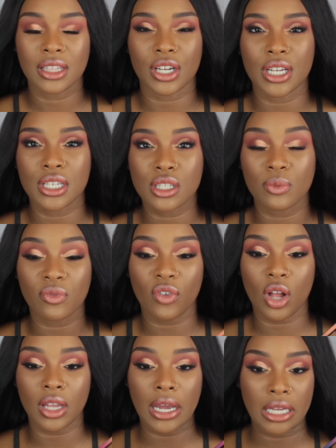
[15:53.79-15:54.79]
There is some
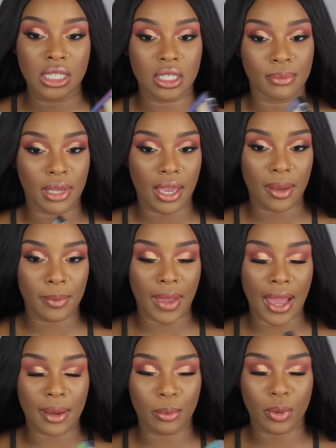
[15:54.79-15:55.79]
fallout and some
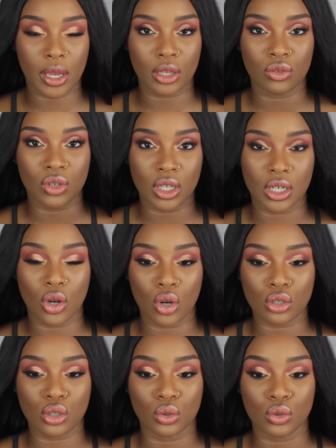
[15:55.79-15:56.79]
kickback, but you could
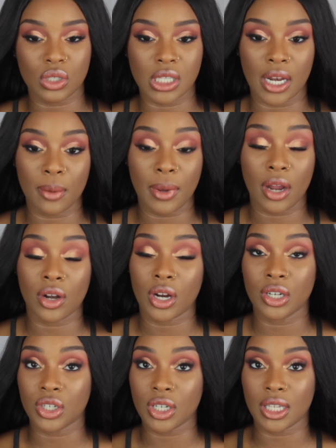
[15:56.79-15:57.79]
also use setting powder
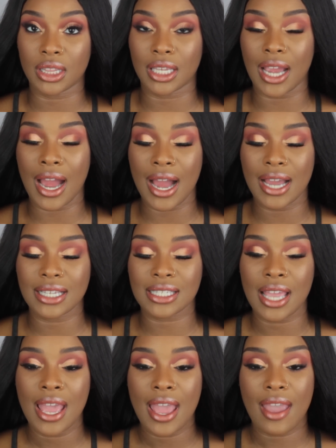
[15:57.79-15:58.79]
underneath the
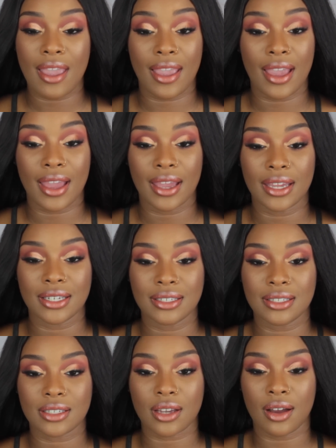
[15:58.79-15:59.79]
eyes
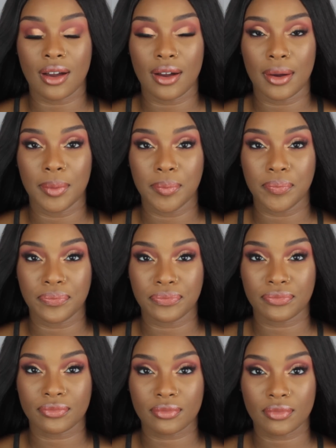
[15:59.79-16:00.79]
and, um,
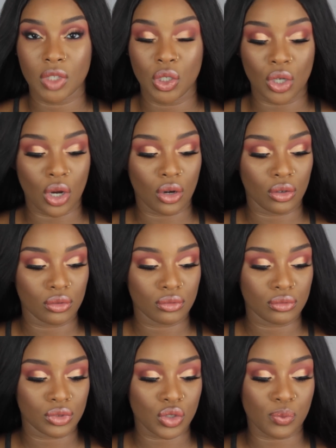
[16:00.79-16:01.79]
you know,
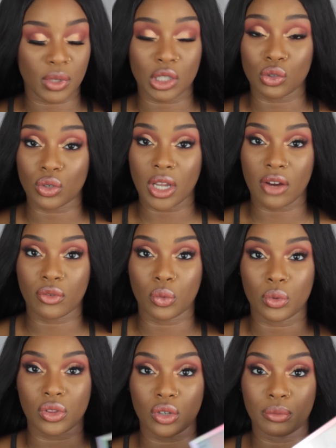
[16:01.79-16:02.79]
just be a little
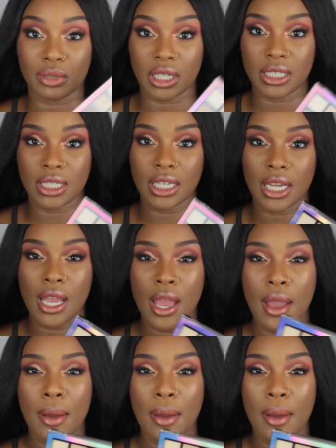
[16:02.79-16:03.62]
careful with your blending.